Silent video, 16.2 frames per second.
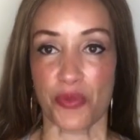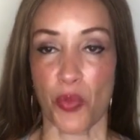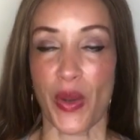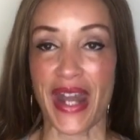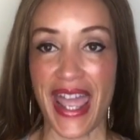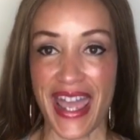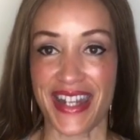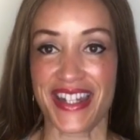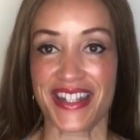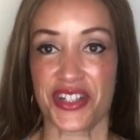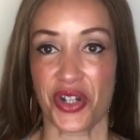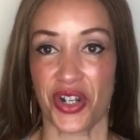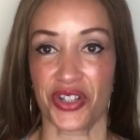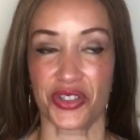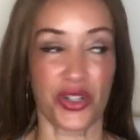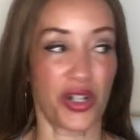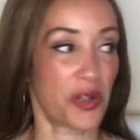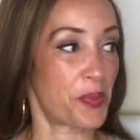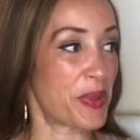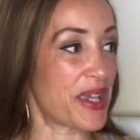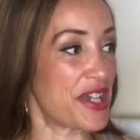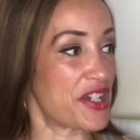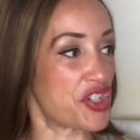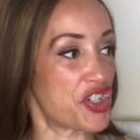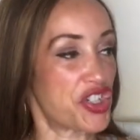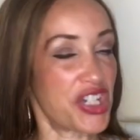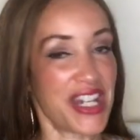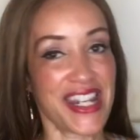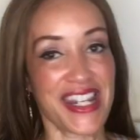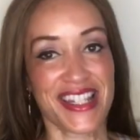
went ahead and took a look because she